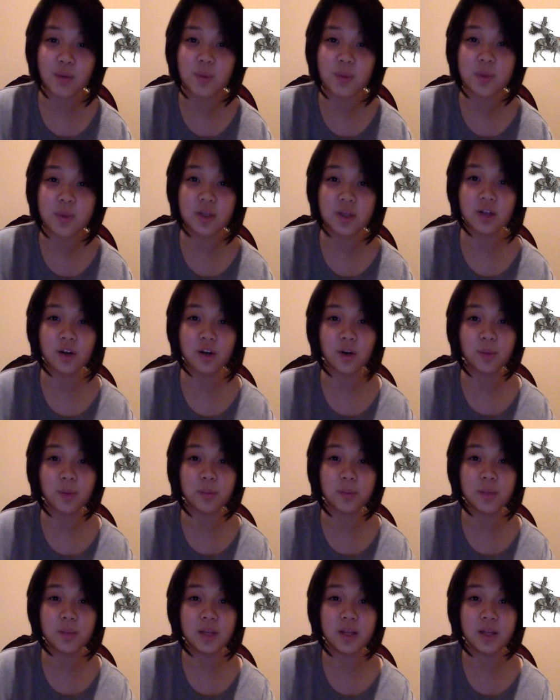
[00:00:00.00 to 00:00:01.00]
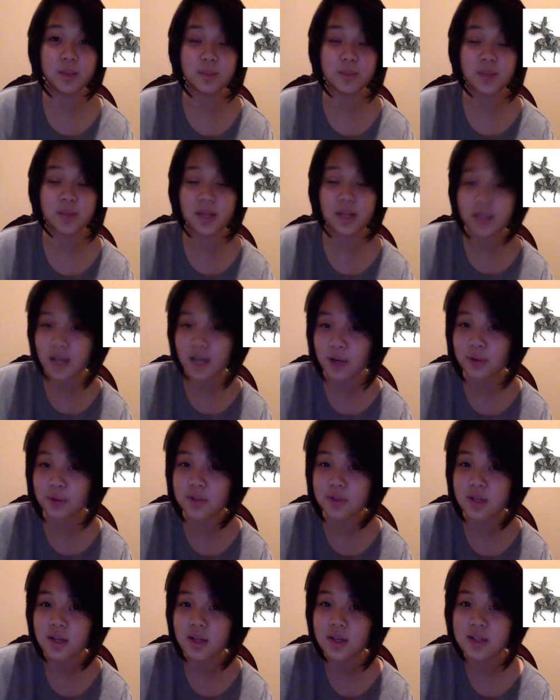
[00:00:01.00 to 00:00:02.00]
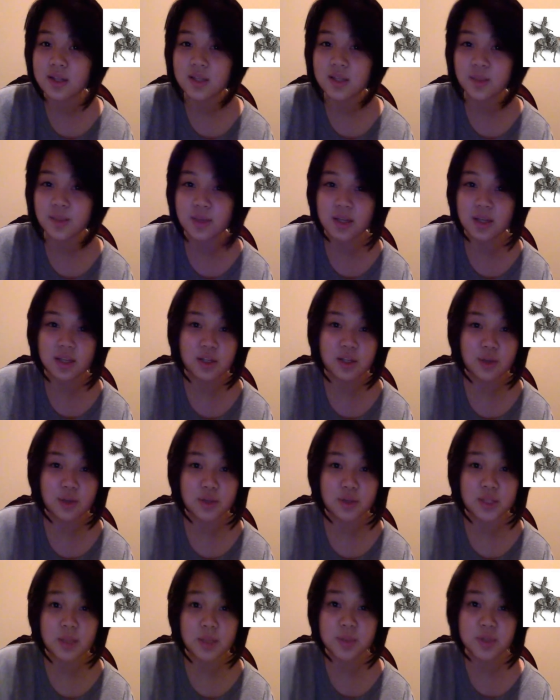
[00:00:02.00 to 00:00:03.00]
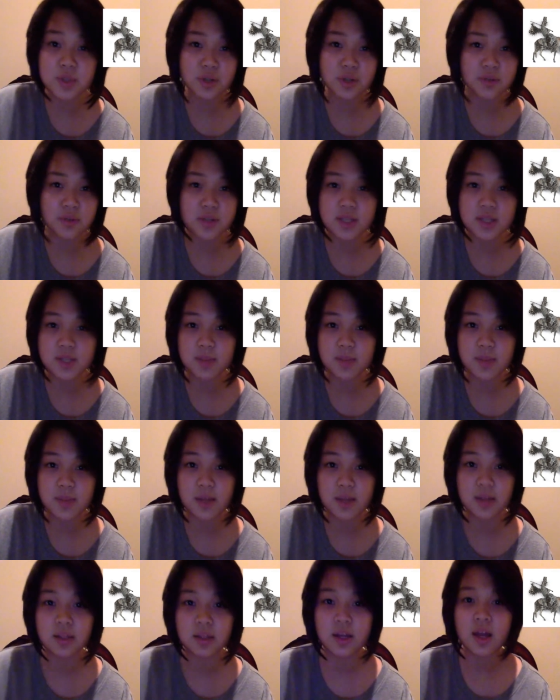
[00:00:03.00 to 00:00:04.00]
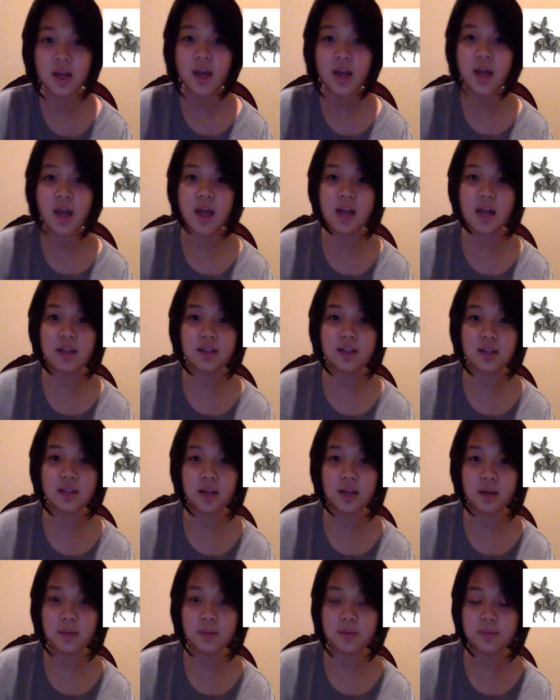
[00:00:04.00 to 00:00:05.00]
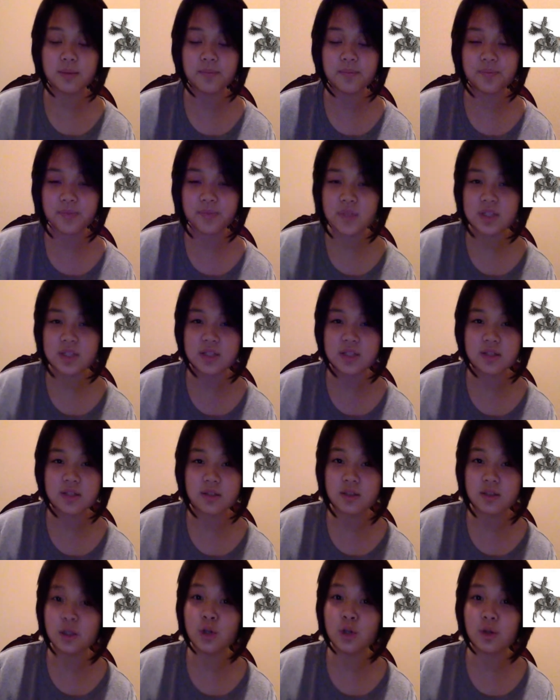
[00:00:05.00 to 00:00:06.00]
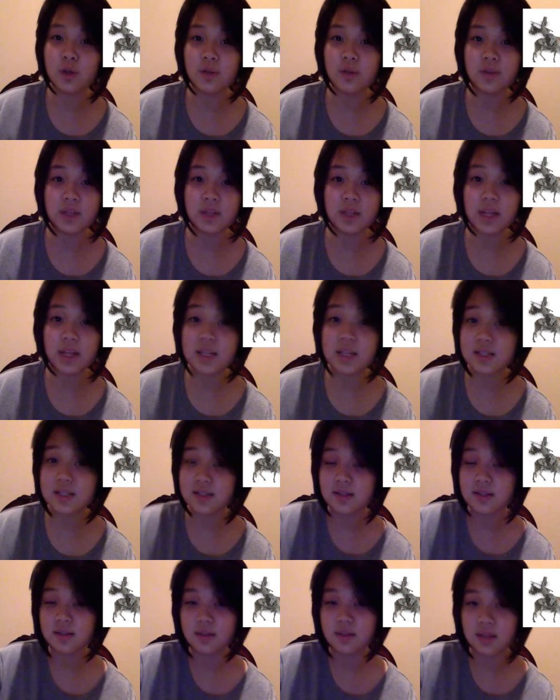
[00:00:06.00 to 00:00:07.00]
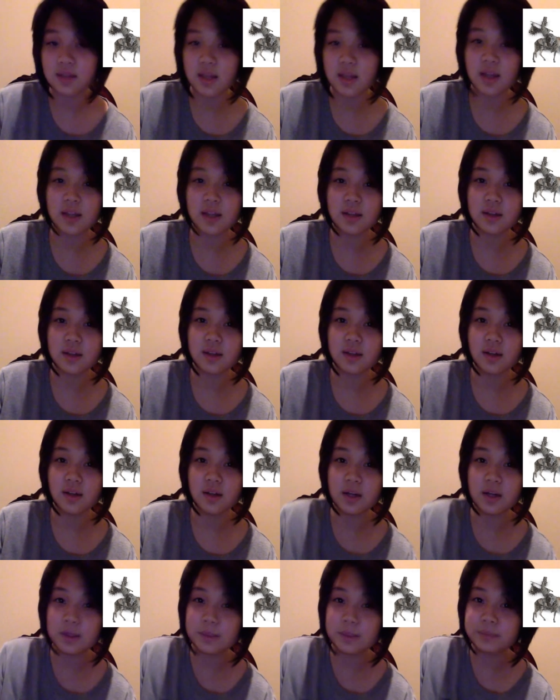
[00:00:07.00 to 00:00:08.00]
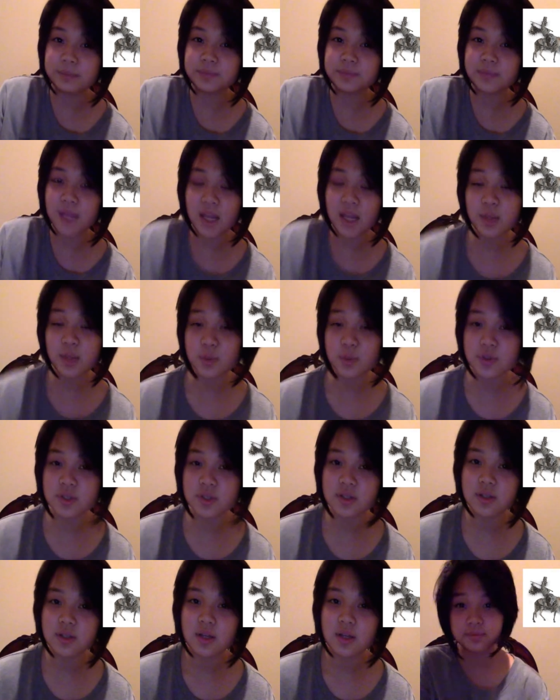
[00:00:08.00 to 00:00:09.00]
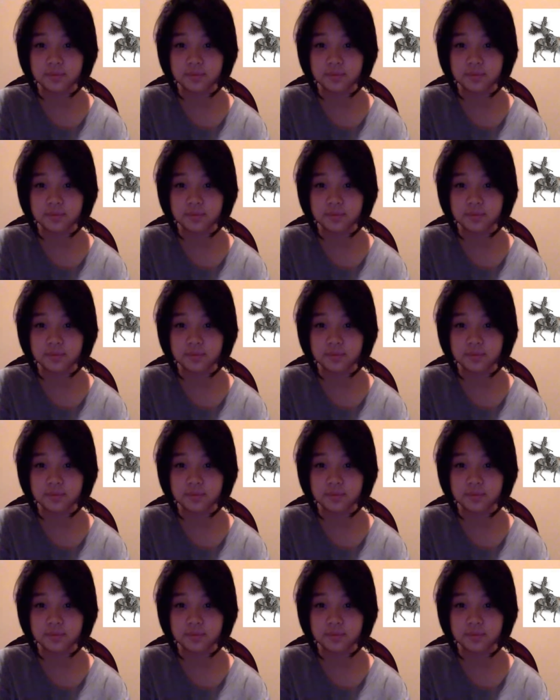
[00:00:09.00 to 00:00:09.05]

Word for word: women are being played out to be you know subservient to men and um, you know even less than um, animals